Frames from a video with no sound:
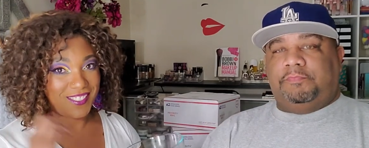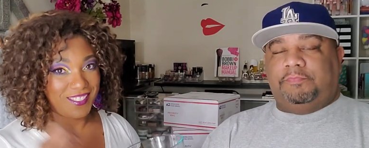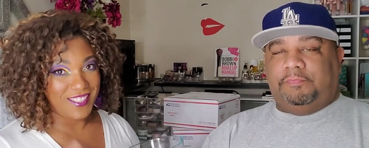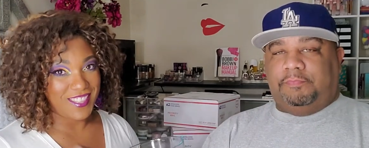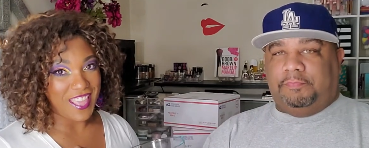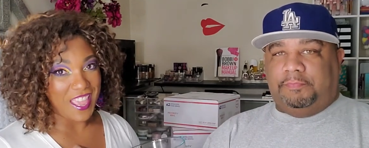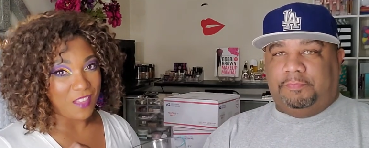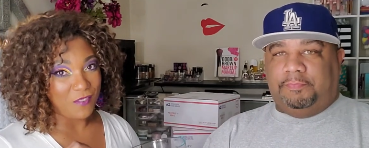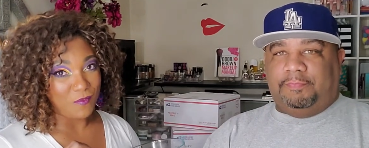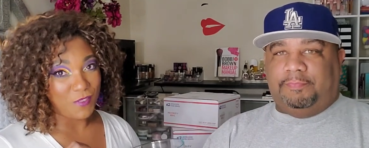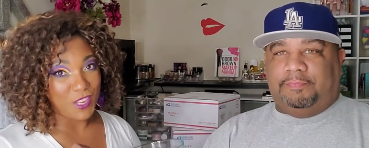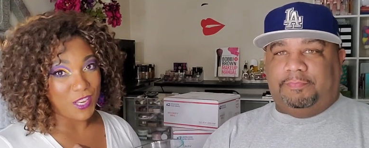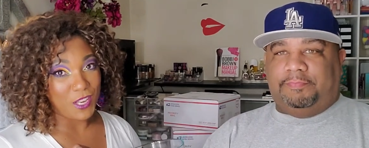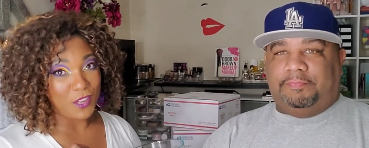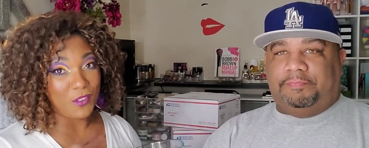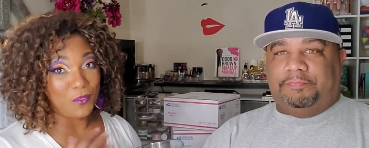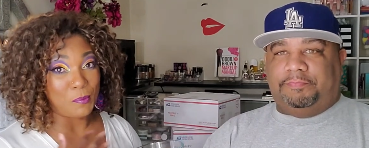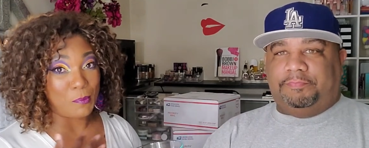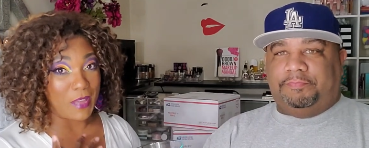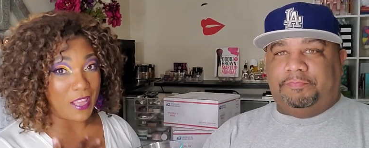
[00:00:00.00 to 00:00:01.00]
Speaker 1: that
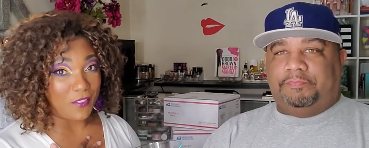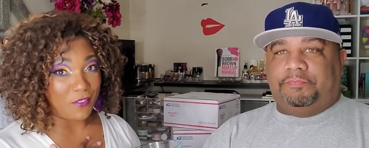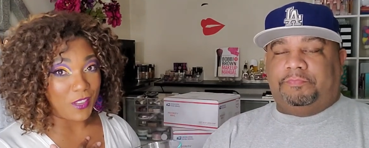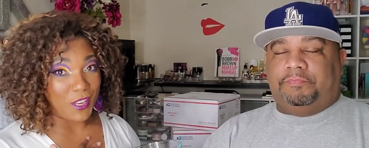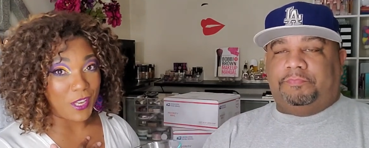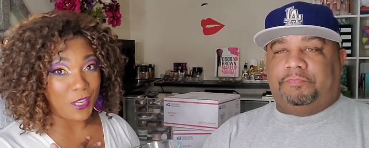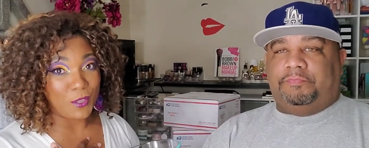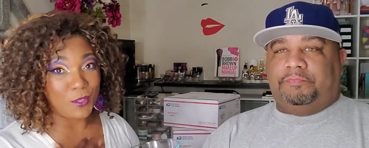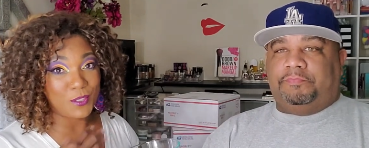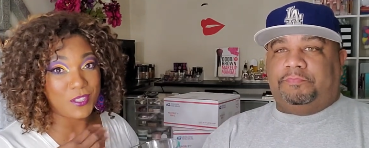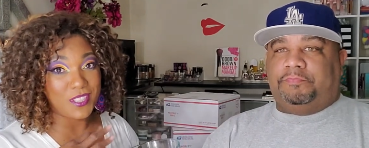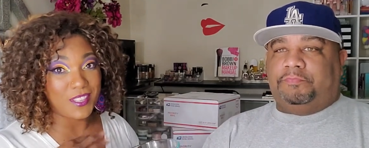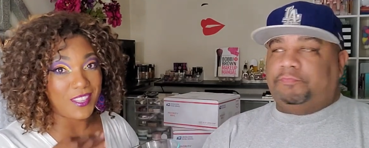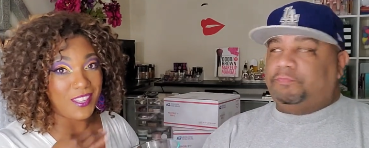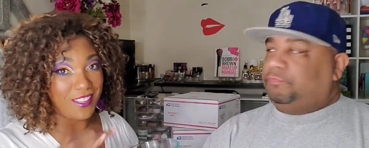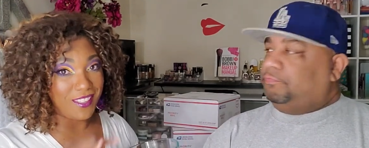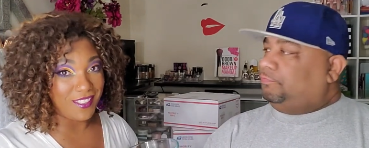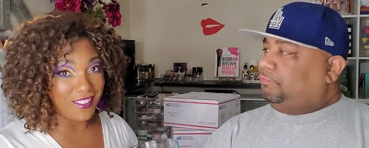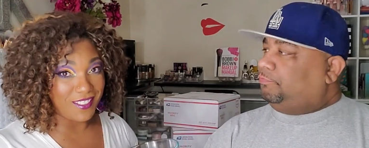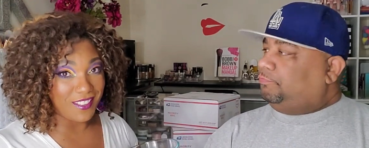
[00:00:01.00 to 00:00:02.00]
video, my video to the
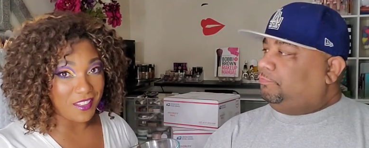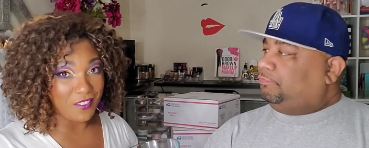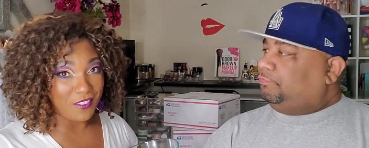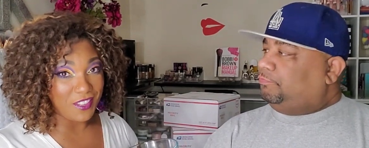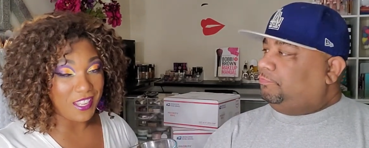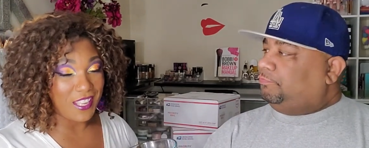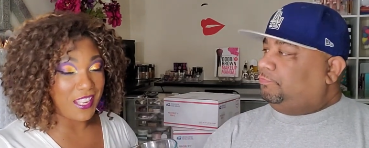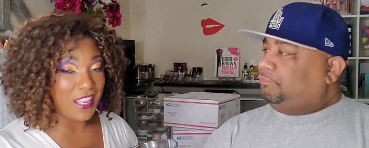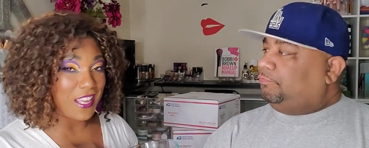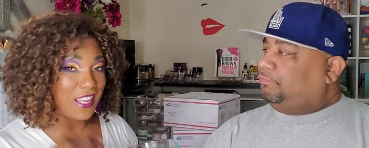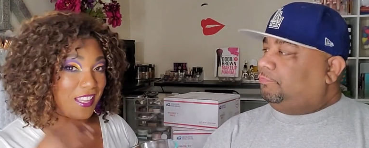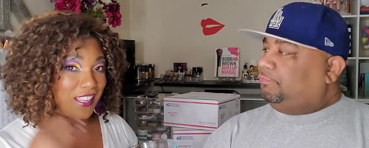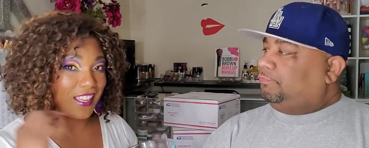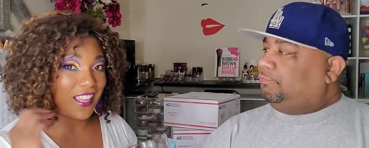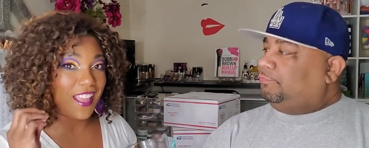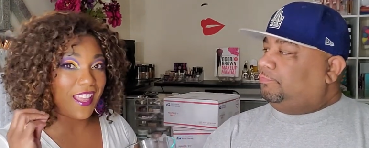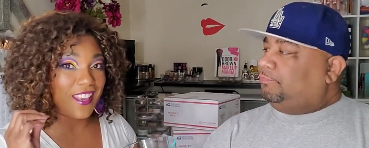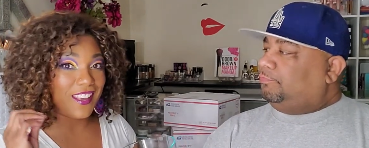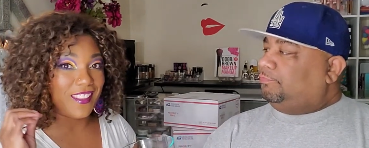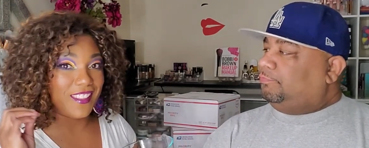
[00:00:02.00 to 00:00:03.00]
end of it and
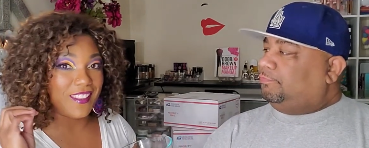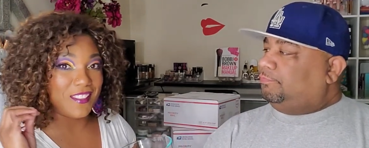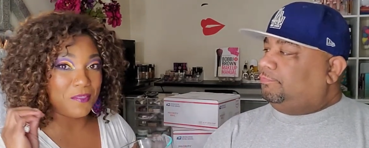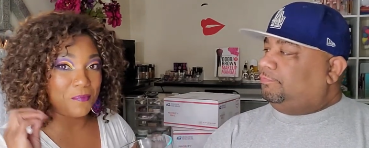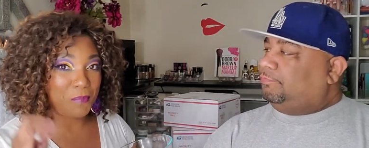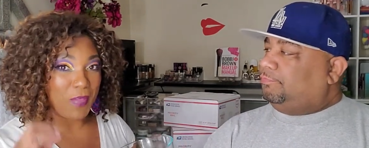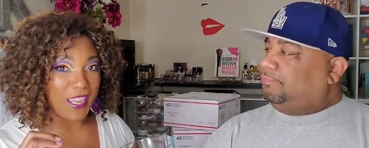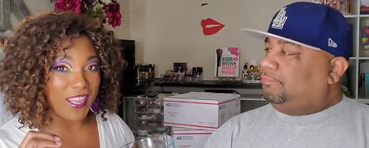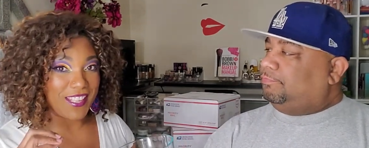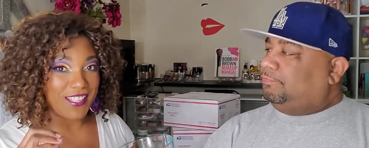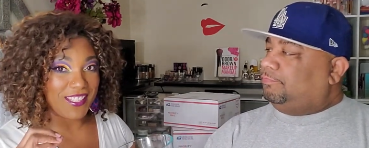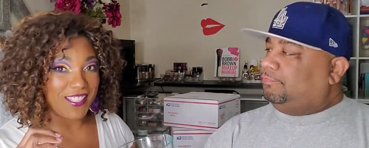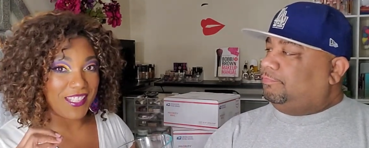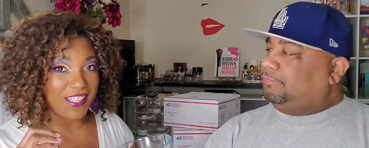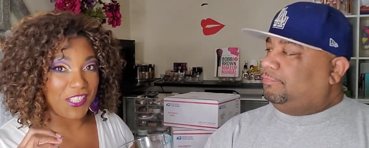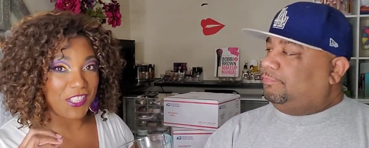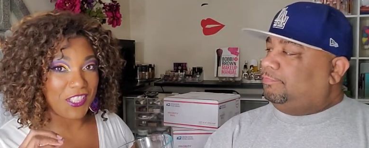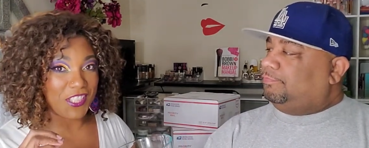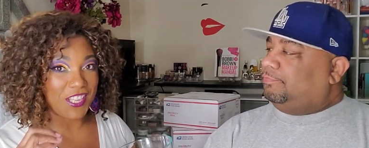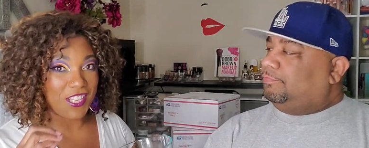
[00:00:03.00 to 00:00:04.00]
kind of pay
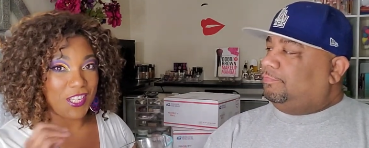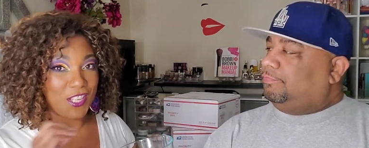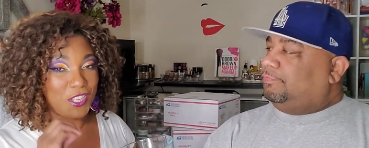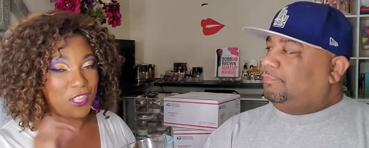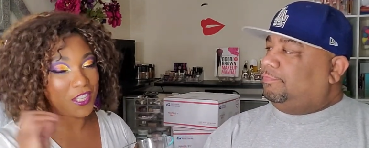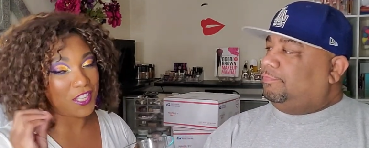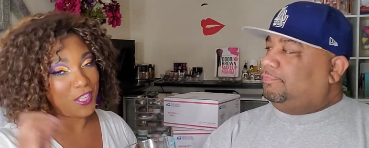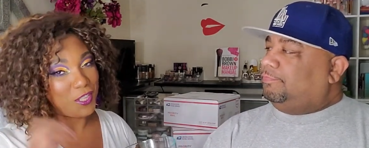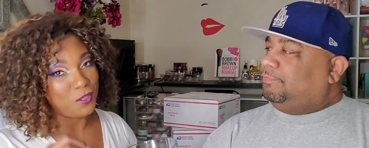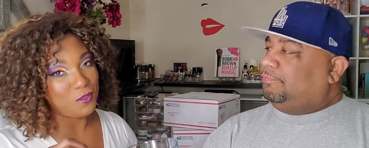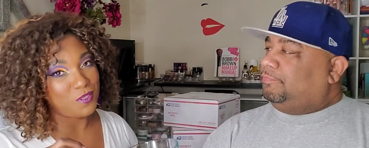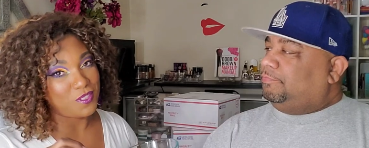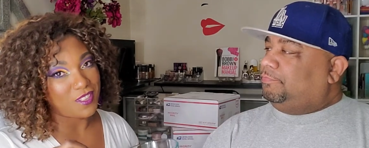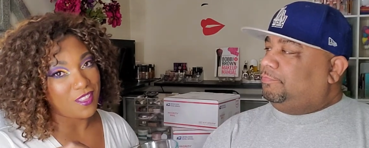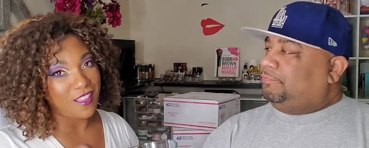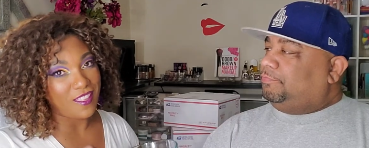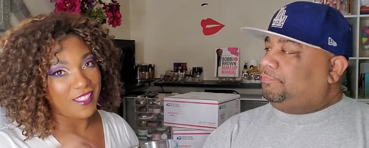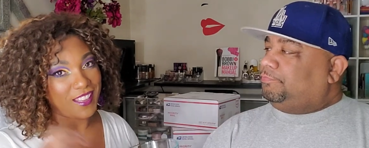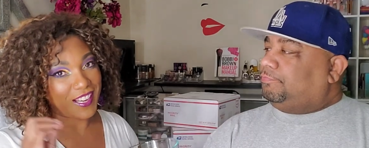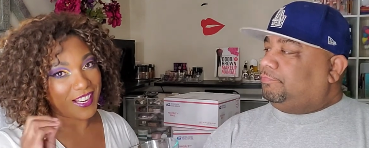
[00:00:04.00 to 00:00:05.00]
attention, then you
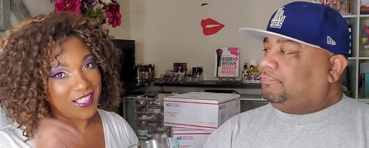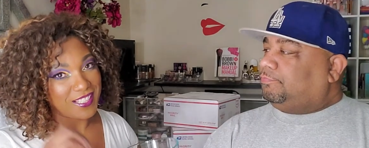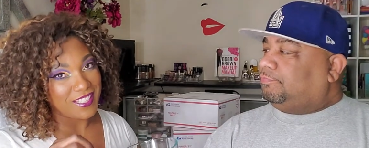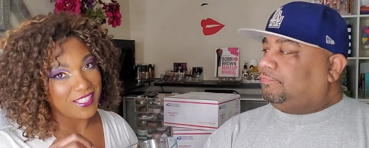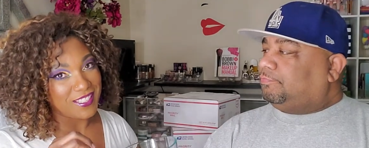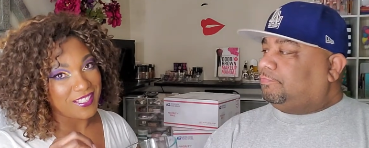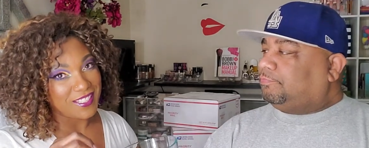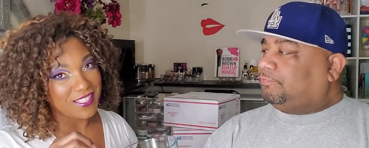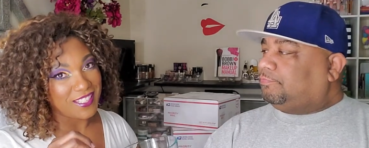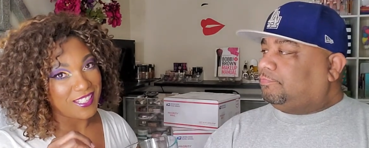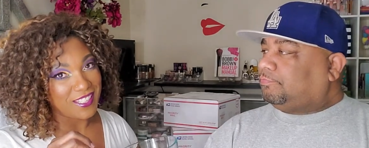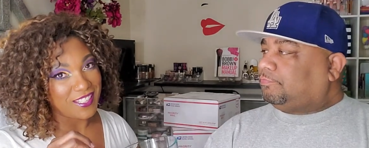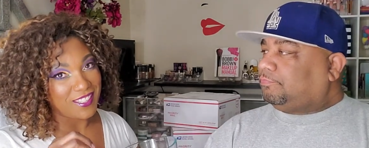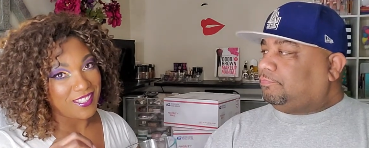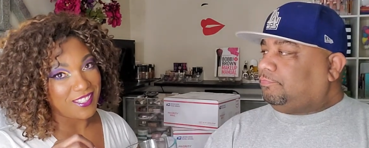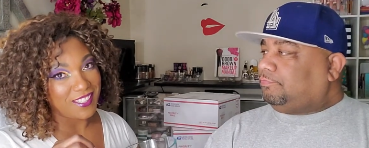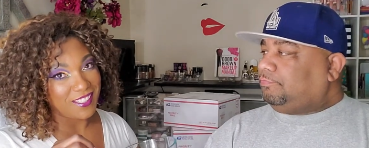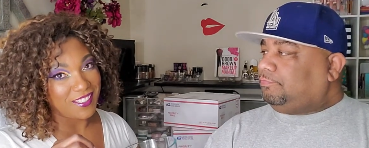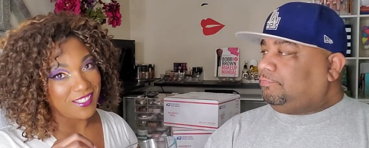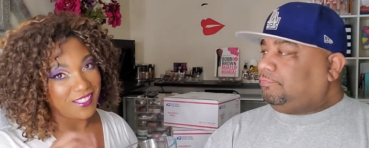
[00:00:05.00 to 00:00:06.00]
saw that I did sneak
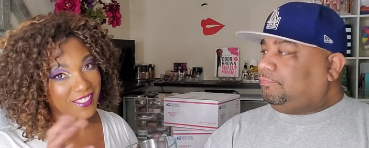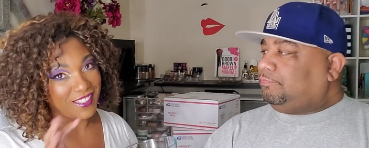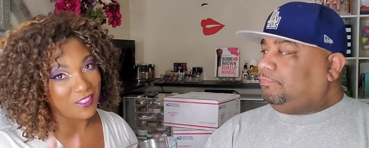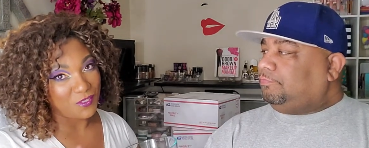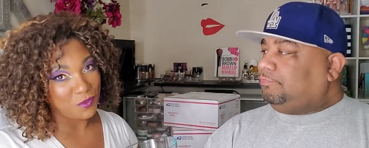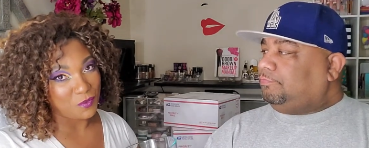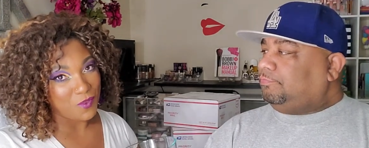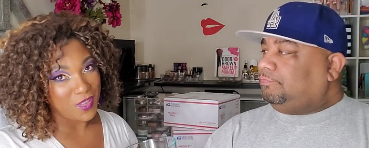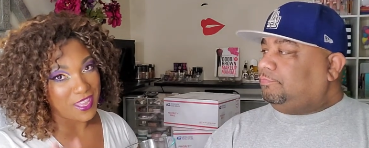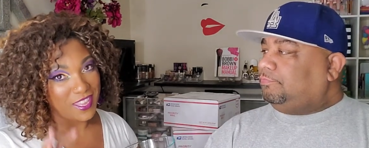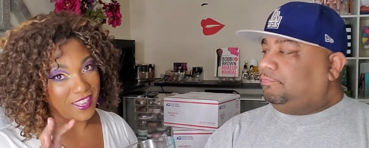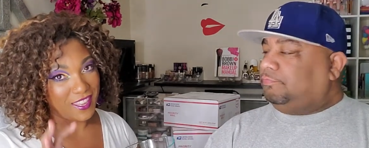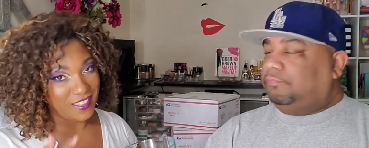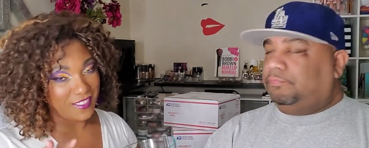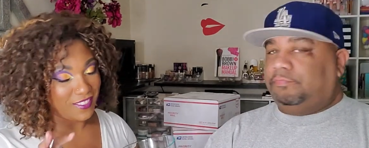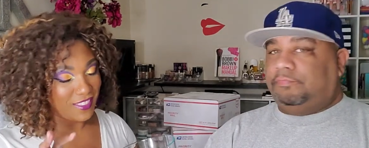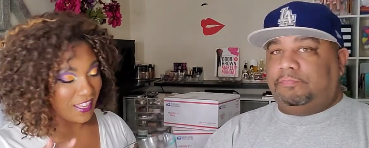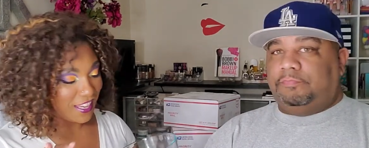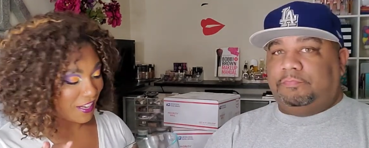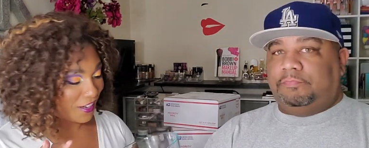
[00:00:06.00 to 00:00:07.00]
the giveaway
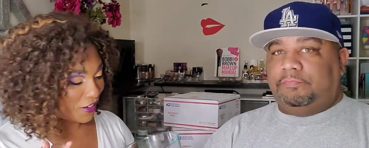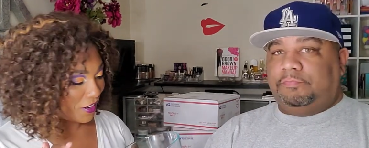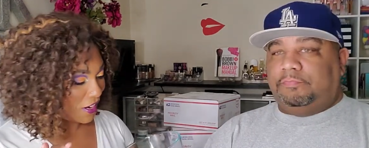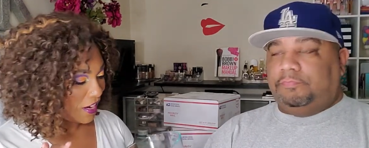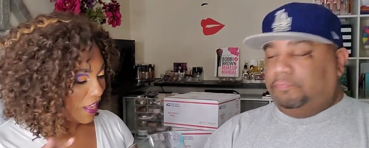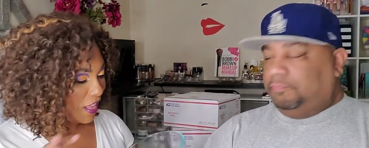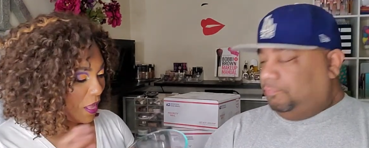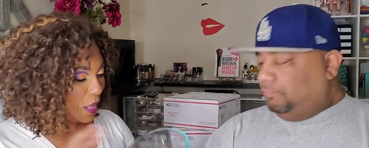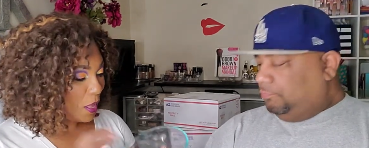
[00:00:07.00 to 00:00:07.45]
in there.